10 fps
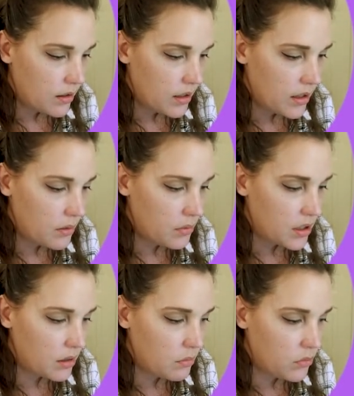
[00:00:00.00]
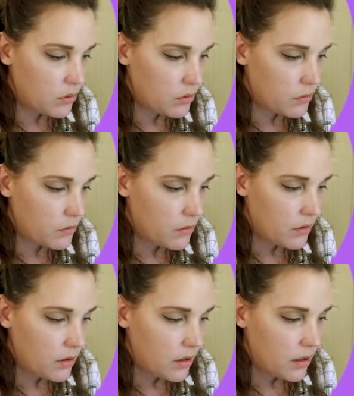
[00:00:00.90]
And then we can move
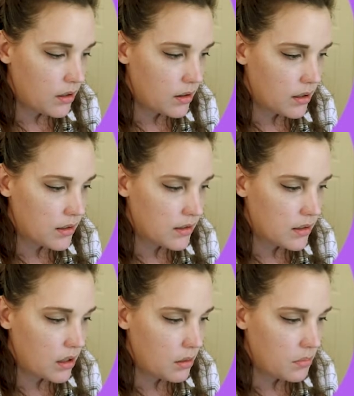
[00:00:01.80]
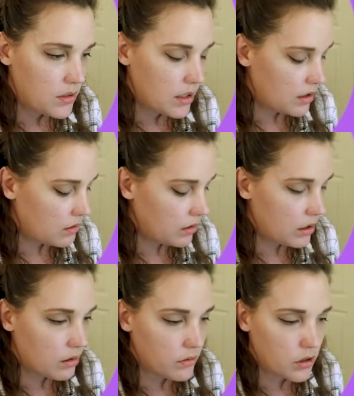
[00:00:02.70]
this up, down,
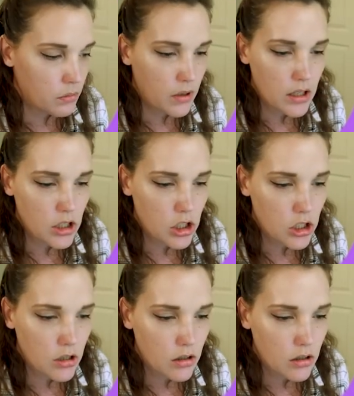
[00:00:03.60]
however you wish.